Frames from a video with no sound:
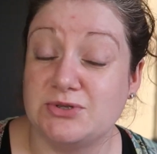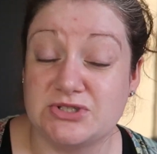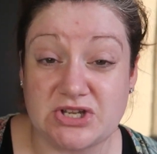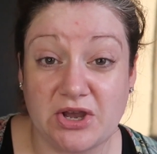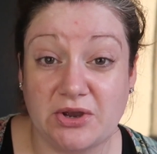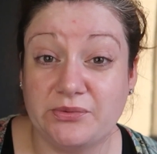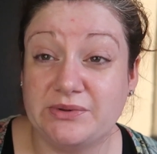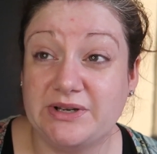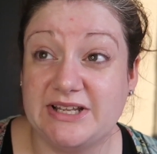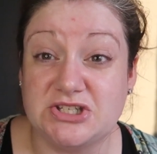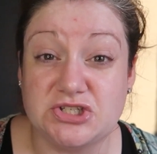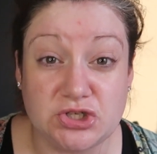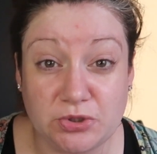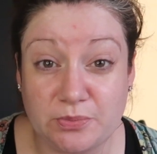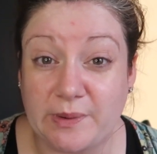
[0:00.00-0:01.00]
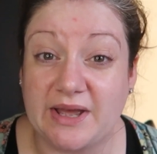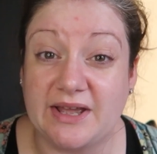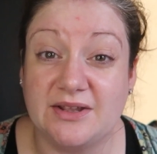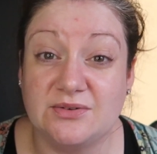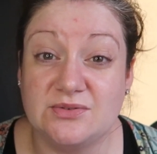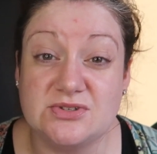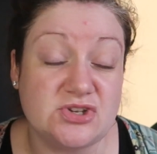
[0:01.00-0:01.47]
It was only
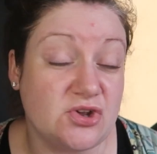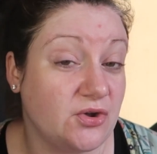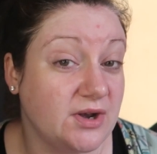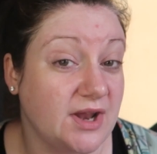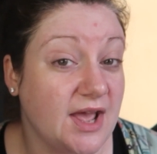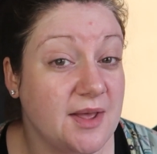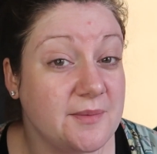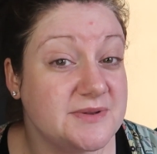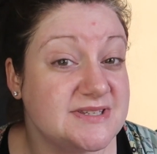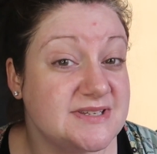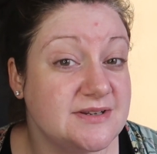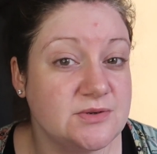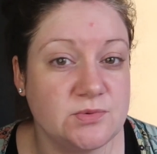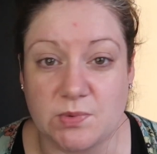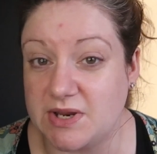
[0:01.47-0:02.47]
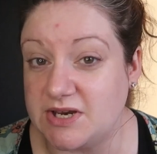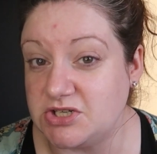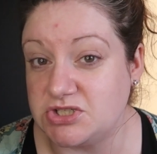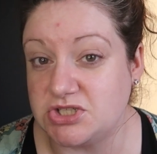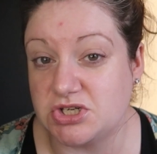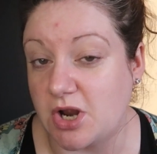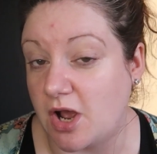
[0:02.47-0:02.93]
£2 on Amazon,
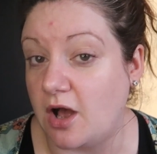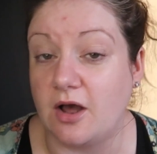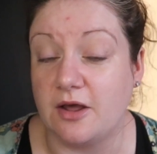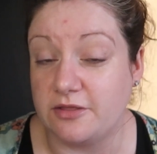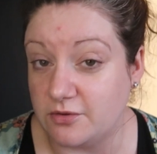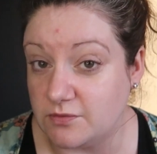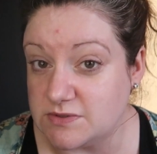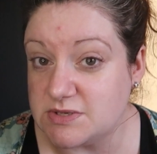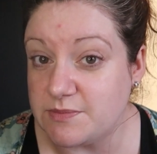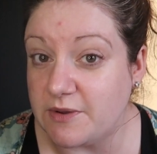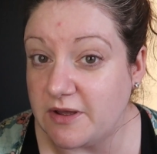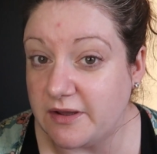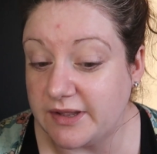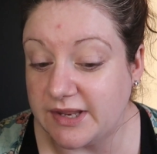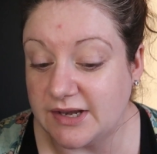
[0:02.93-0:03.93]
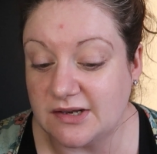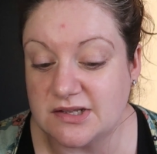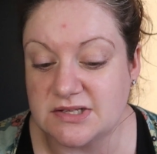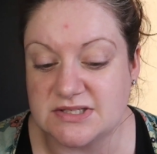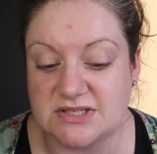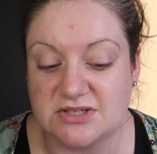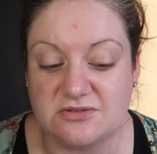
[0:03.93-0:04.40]
which I thought was a bargain
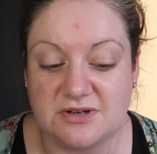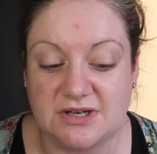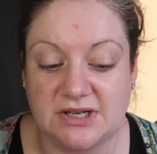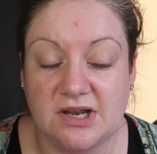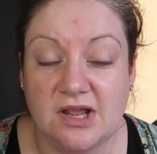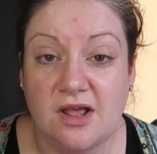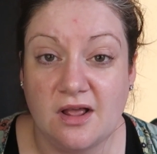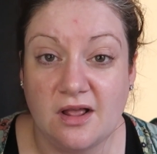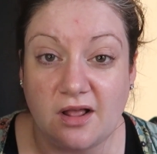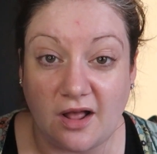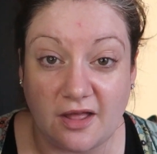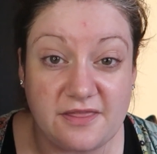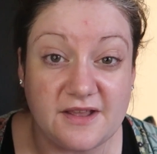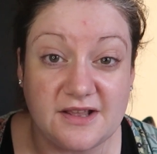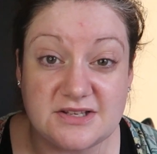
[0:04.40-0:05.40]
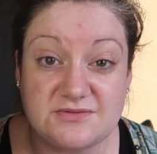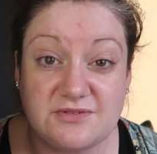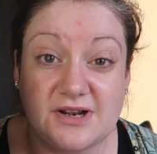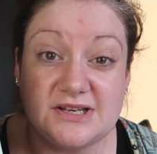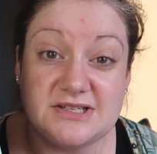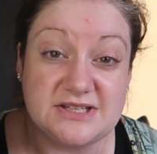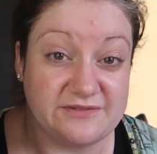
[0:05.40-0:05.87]
considering I think it's
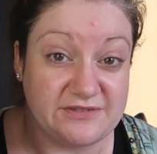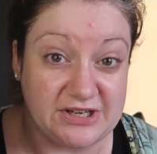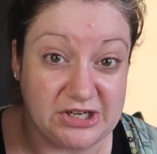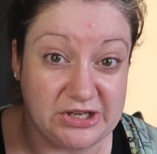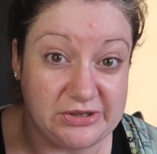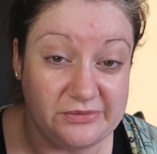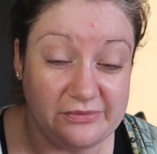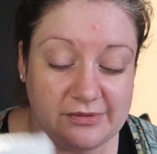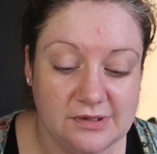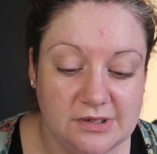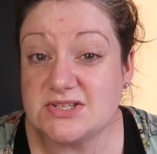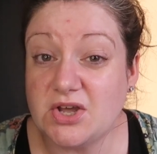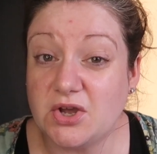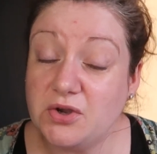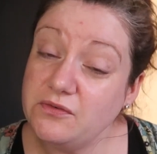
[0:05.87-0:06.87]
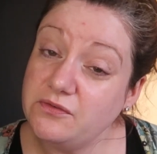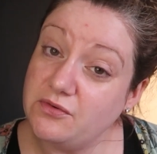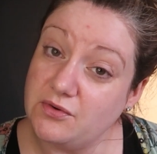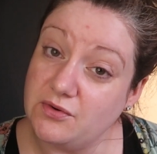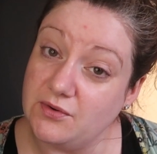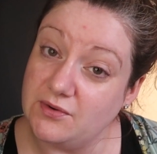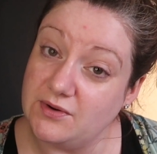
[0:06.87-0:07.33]
relatively new. So
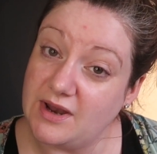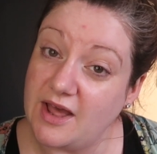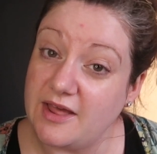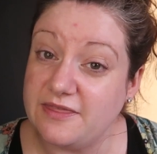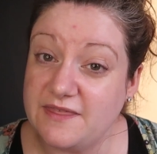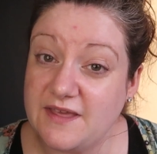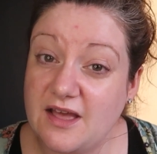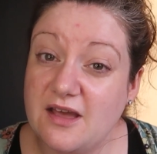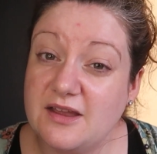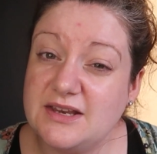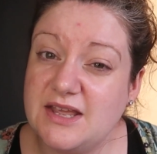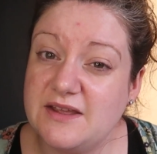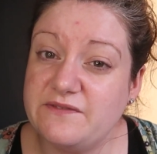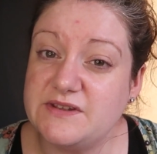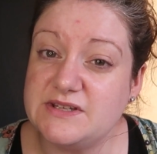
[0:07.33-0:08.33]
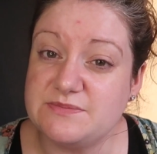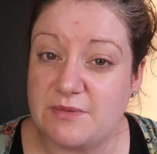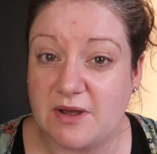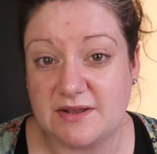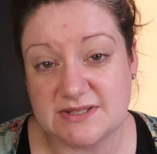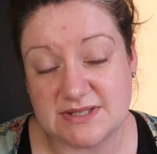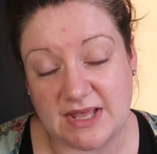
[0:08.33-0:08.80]
overall, I think I'd give this
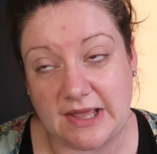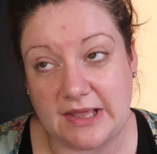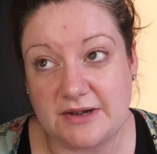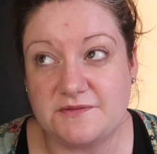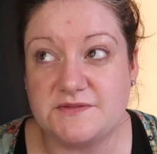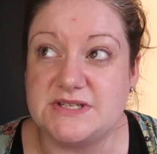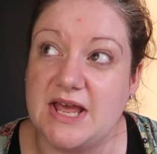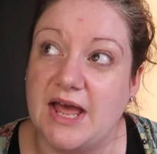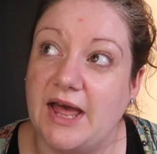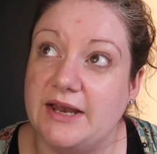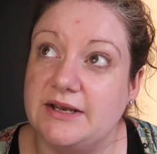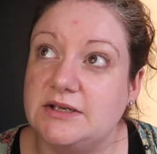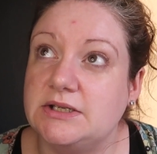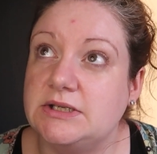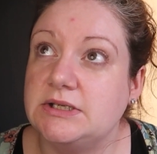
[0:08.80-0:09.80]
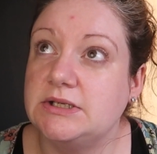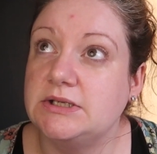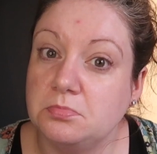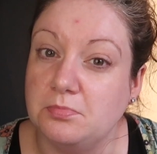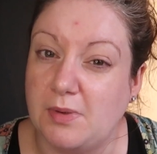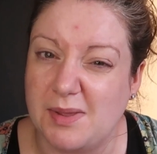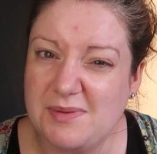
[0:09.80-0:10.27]
mask out of 10,
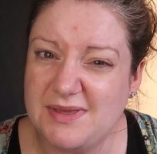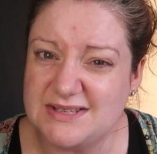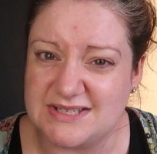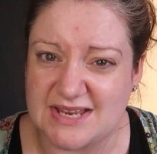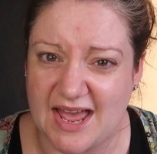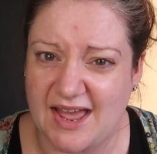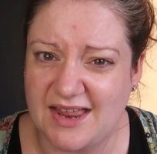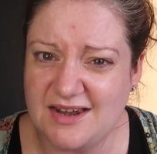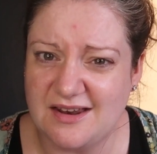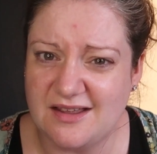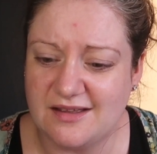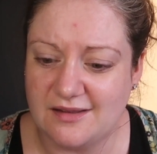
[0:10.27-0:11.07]
maybe a 10.